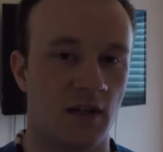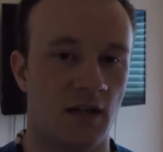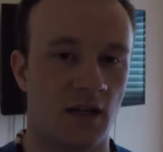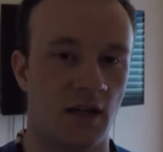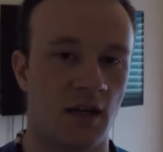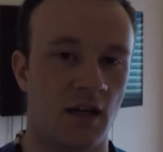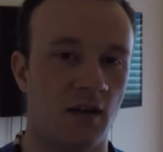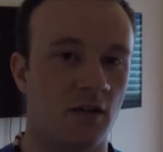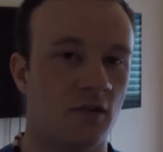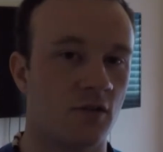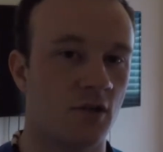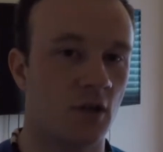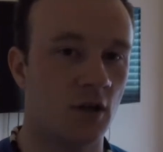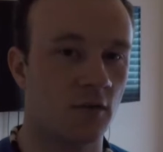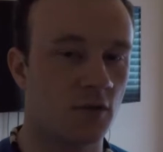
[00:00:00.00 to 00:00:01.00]
and
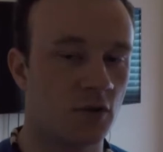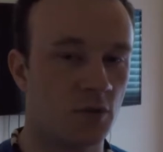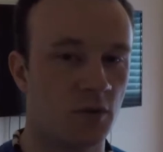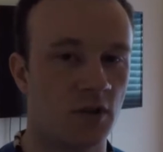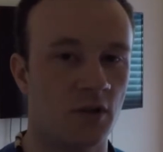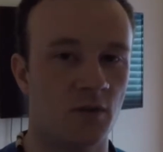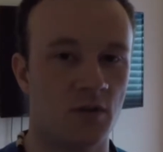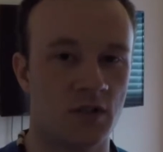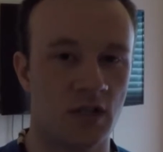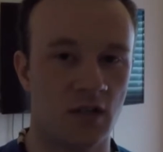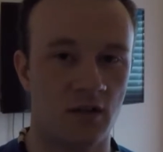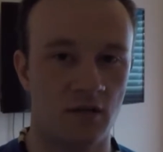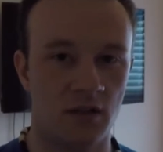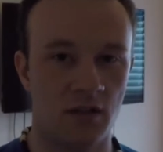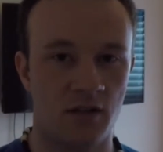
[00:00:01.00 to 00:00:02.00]
Carnival Splendor was going
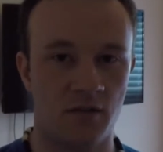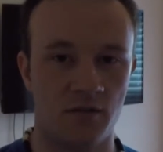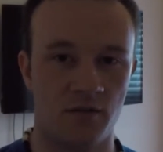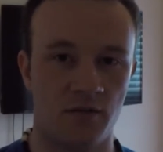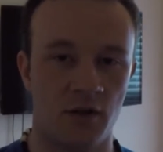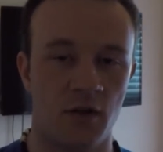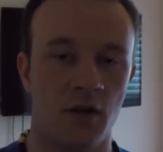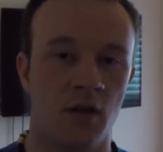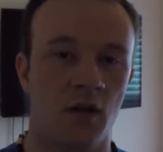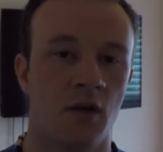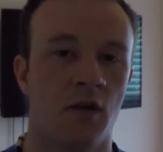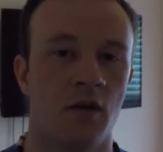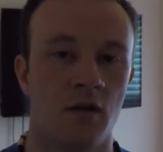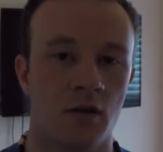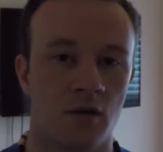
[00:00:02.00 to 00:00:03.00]
to leave
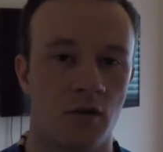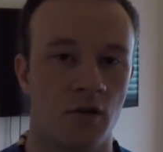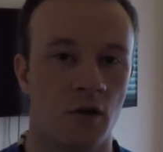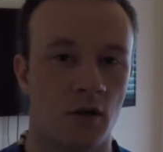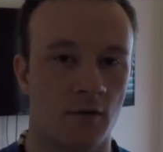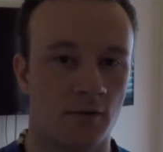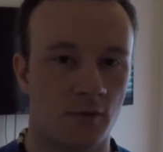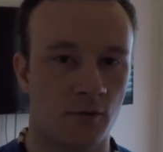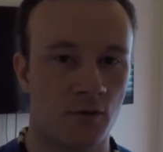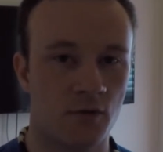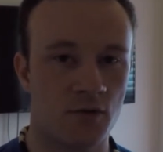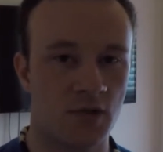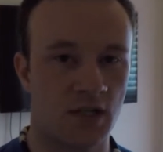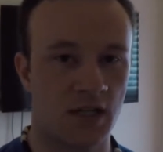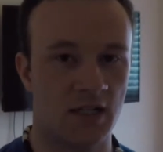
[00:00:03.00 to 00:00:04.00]
Carnival
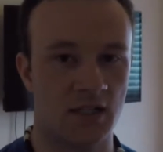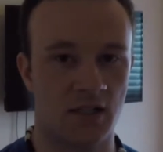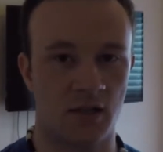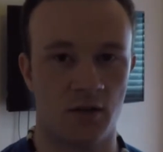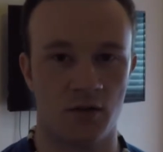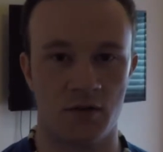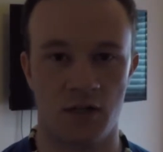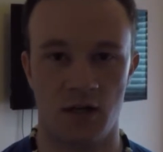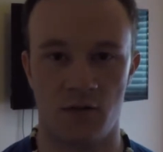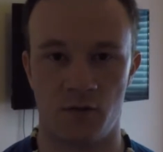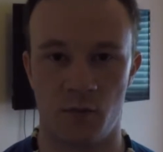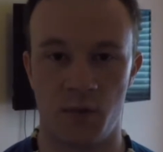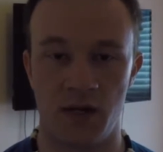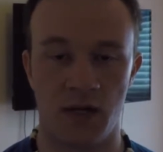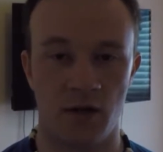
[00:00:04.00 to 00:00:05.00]
Cruise Lines and go sail for
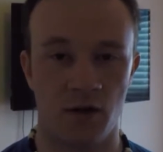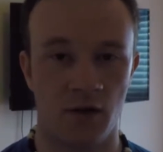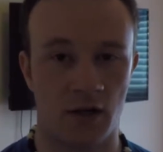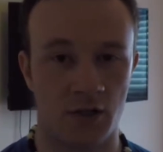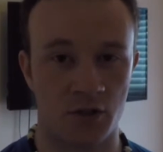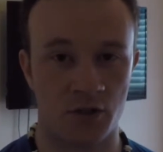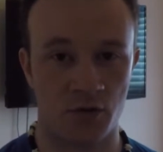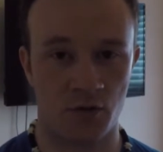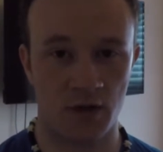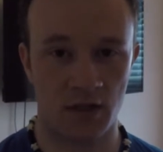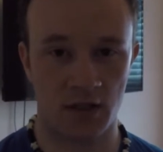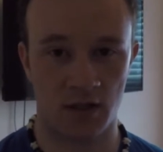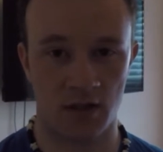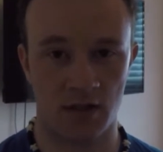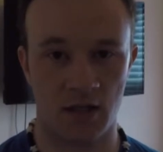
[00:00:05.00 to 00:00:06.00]
P&O
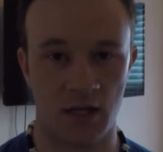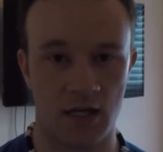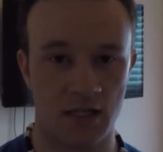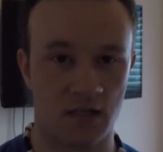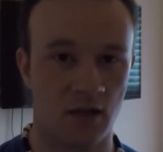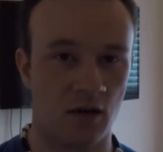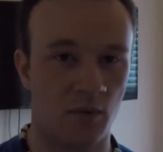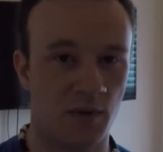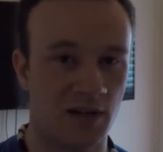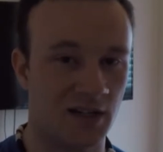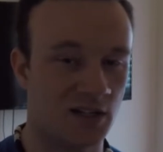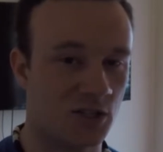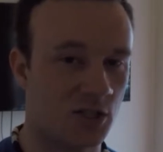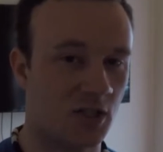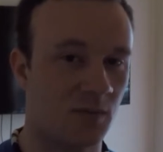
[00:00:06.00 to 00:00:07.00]
Australia as their
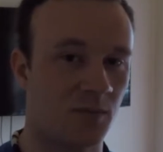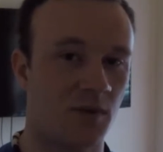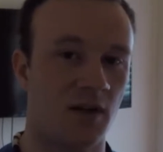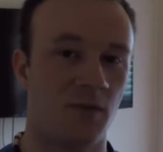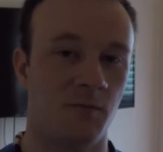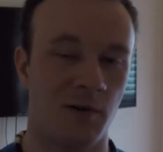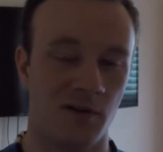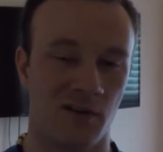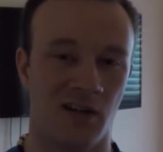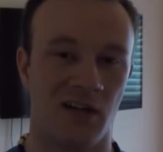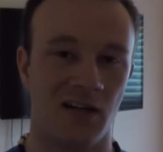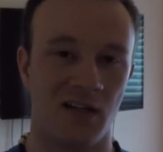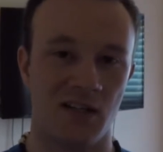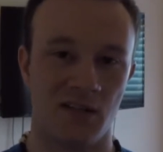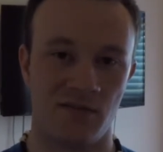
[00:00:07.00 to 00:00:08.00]
biggest ship, and we were going
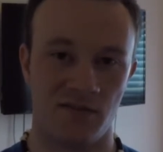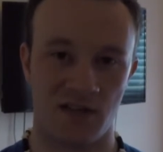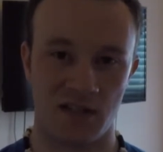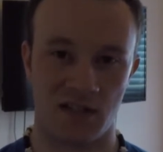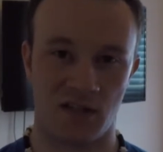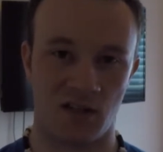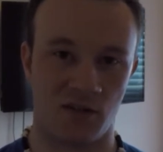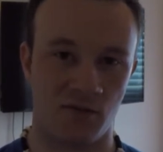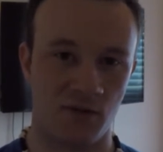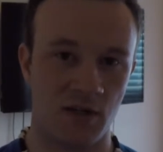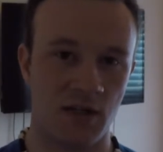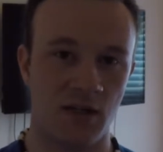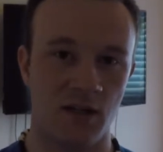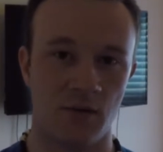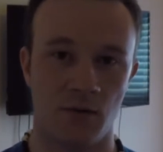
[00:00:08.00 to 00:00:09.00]
to get Vista
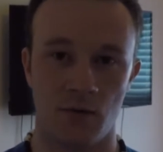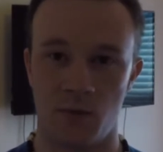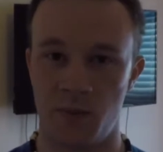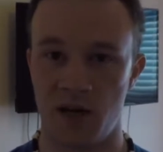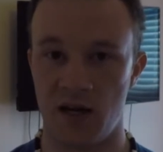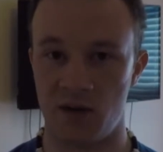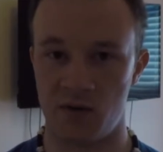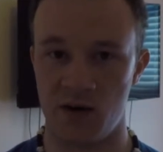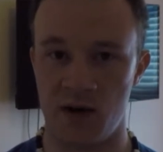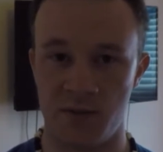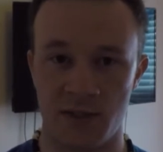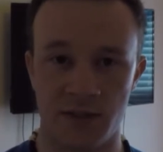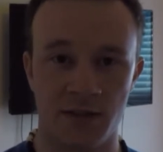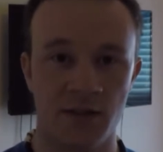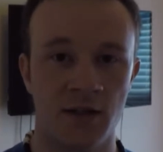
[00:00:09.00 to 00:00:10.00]
3 or Panorama.